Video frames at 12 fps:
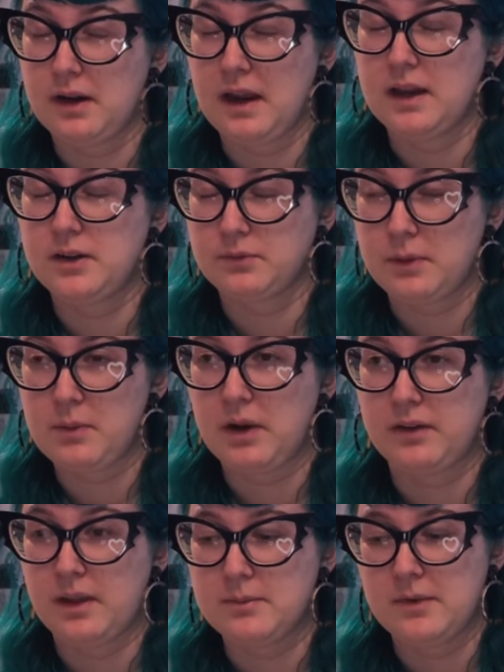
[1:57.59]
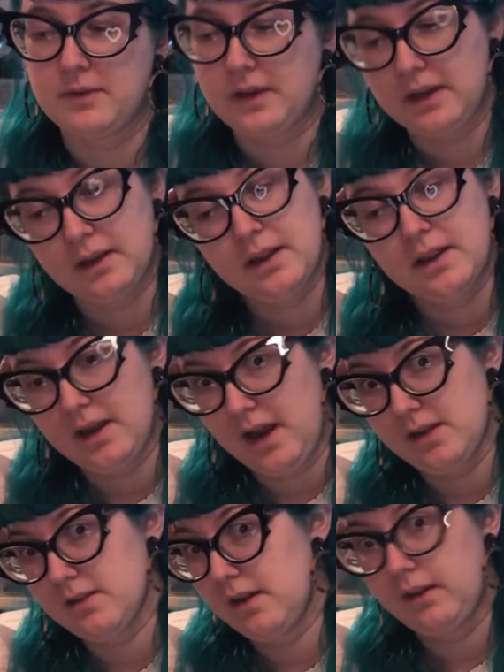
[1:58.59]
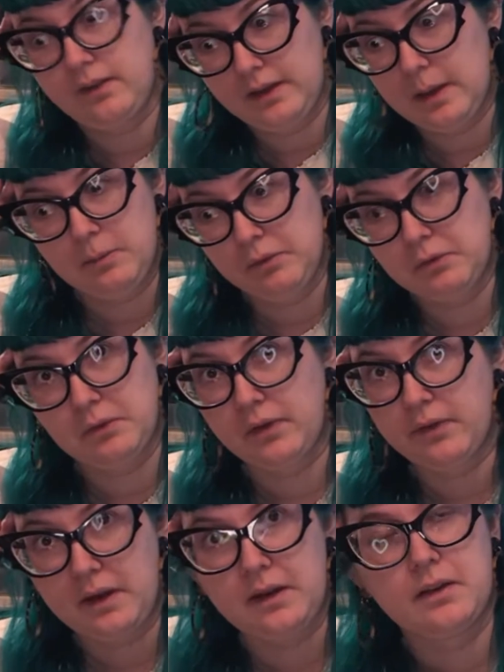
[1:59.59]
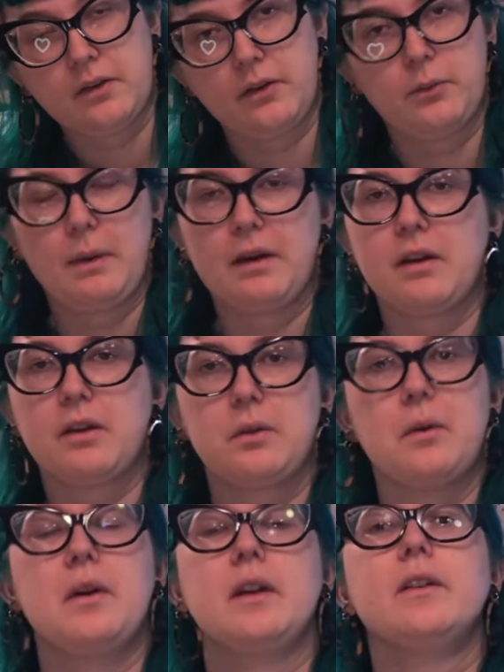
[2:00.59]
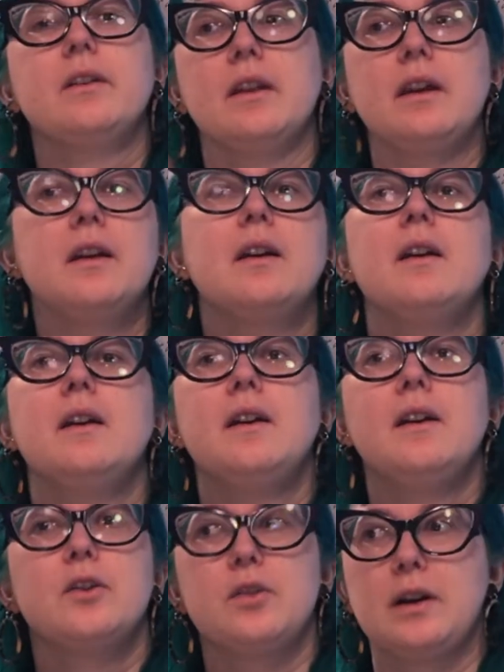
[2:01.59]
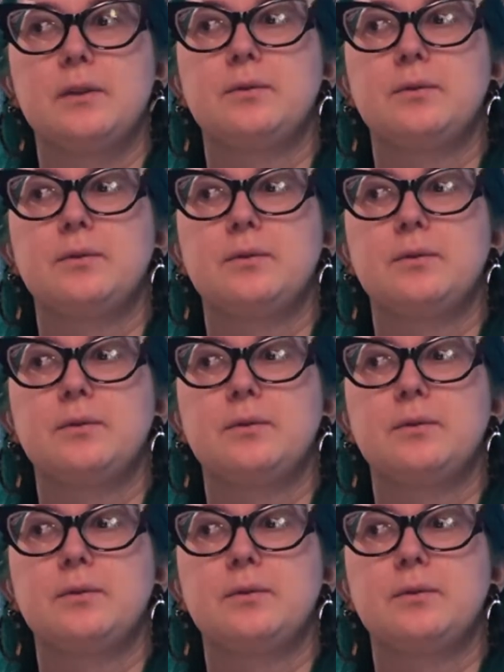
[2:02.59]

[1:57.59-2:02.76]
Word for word: I had to rewatch that movie and like skim through the scenes that she's wearing through it and like Try to